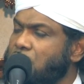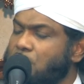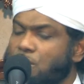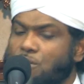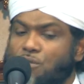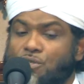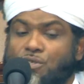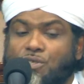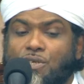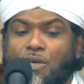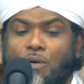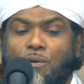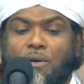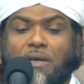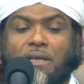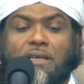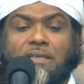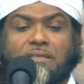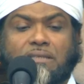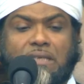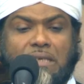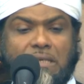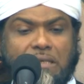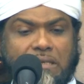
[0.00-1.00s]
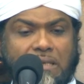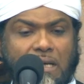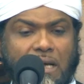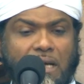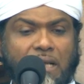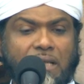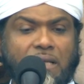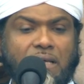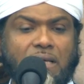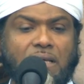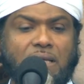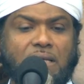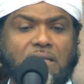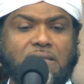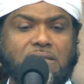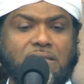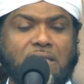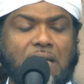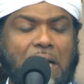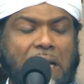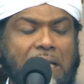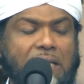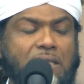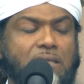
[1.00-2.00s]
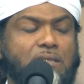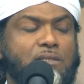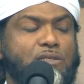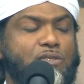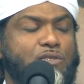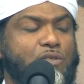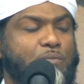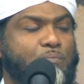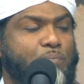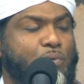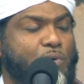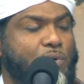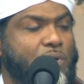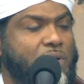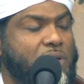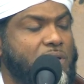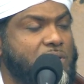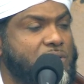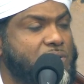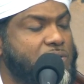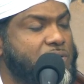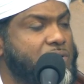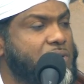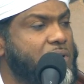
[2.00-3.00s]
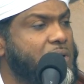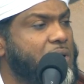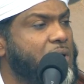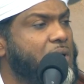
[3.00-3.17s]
to shower his hidayah, his guidance upon us,